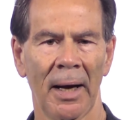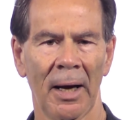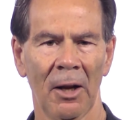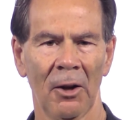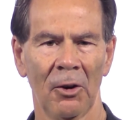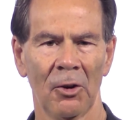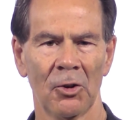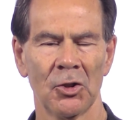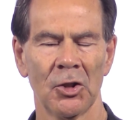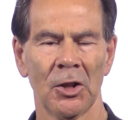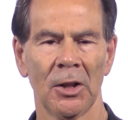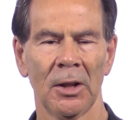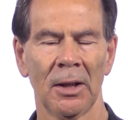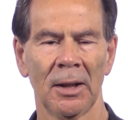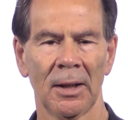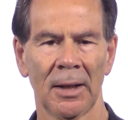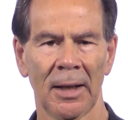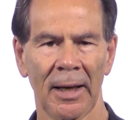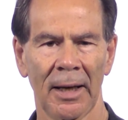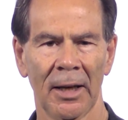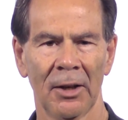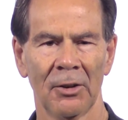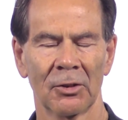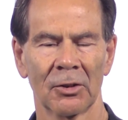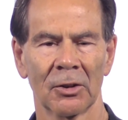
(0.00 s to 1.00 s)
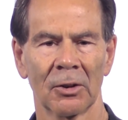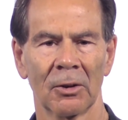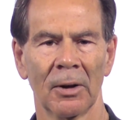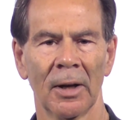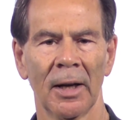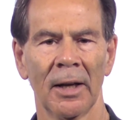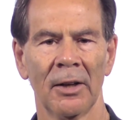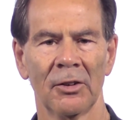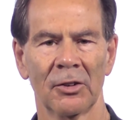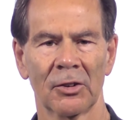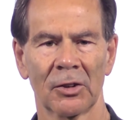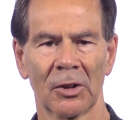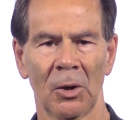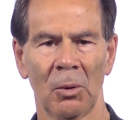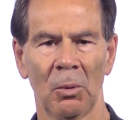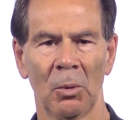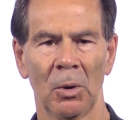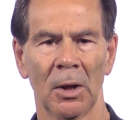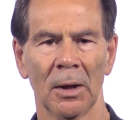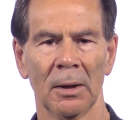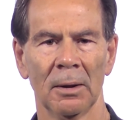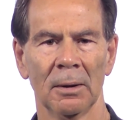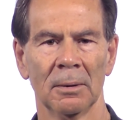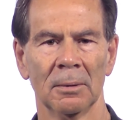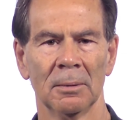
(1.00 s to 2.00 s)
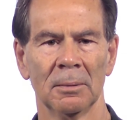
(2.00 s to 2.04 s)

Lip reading: allergy, cancer, and so on.